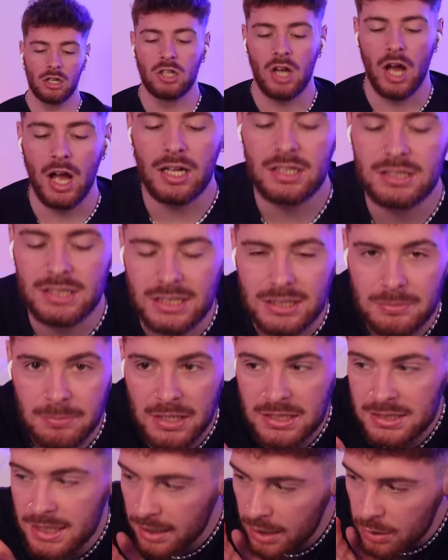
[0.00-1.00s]
Guys, this
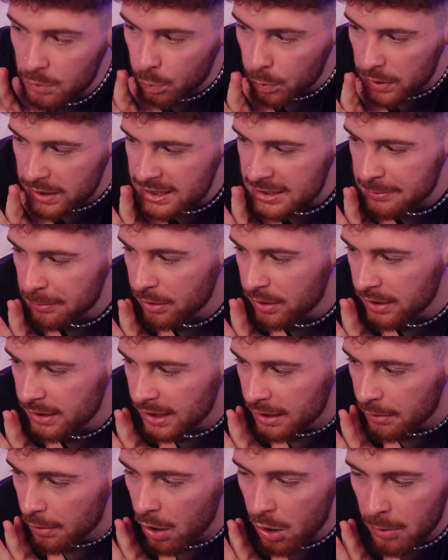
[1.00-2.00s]
means I can whisper at
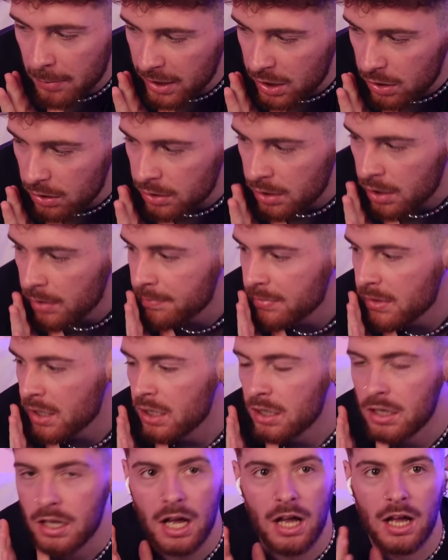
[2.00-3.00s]
you. Oh my God.
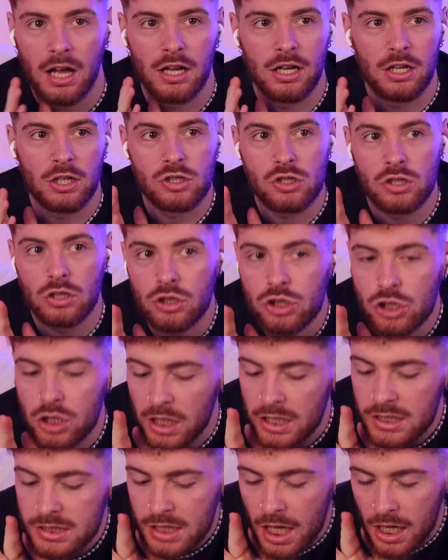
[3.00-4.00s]
Shall
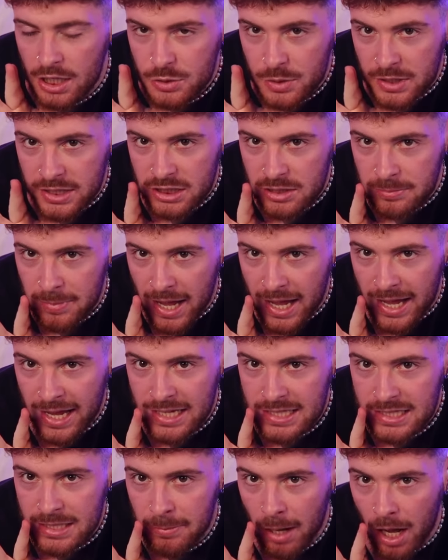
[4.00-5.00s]
I start doing some
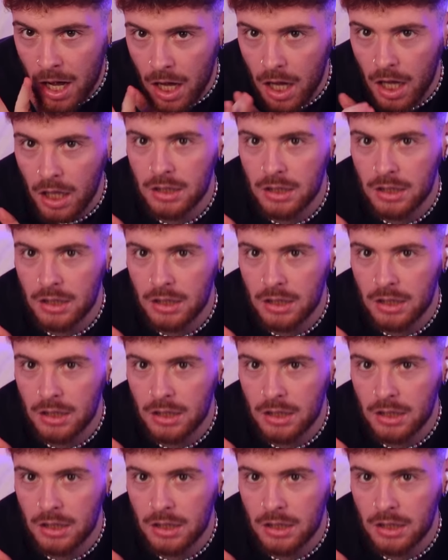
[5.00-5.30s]
ASMR?